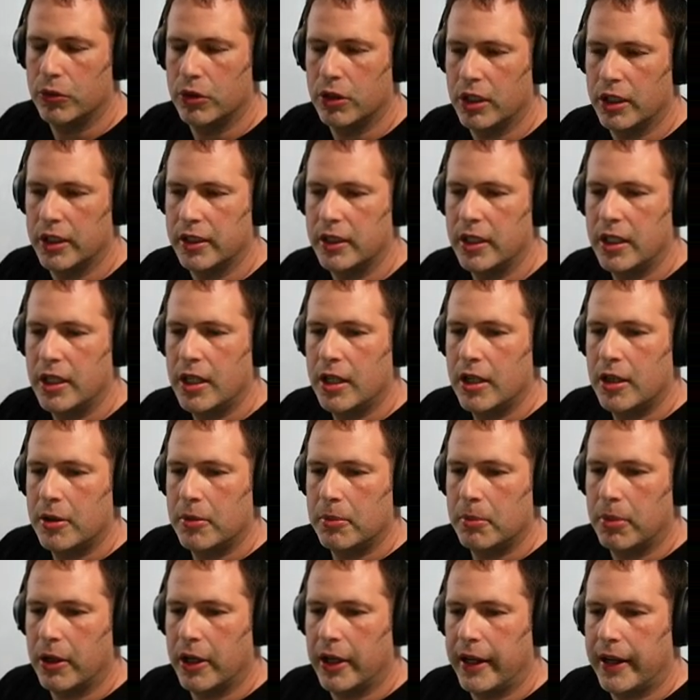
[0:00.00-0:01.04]
one,
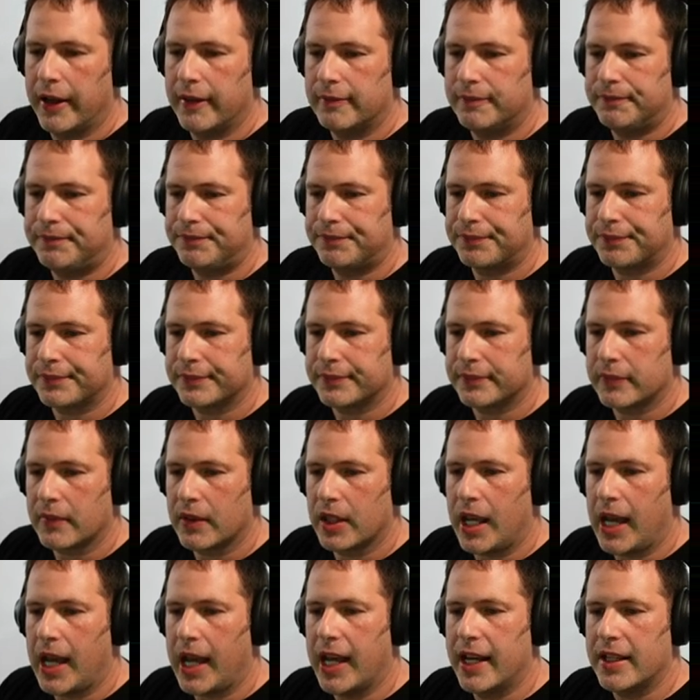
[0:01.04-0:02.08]
but
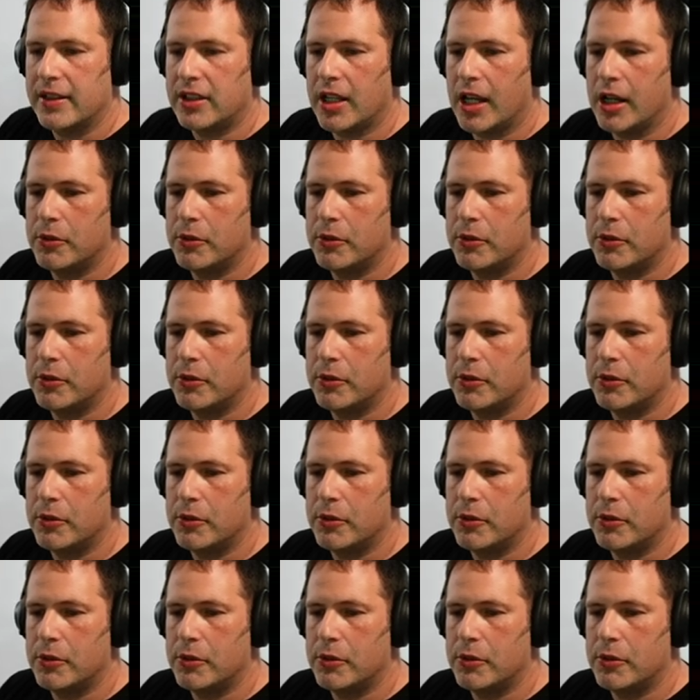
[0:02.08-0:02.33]
as